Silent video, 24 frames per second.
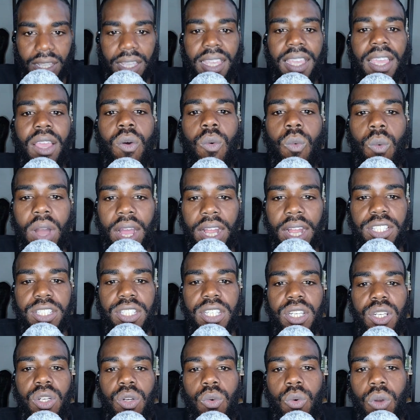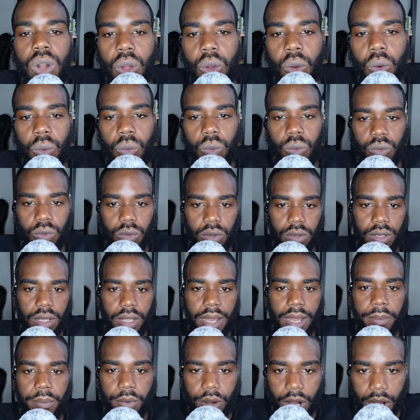and watch it grow.
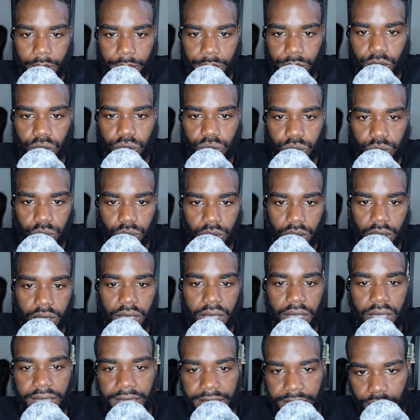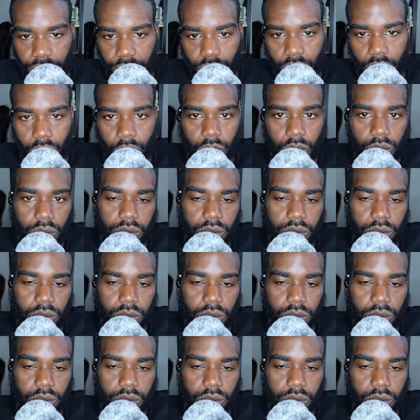I promise you. it grow.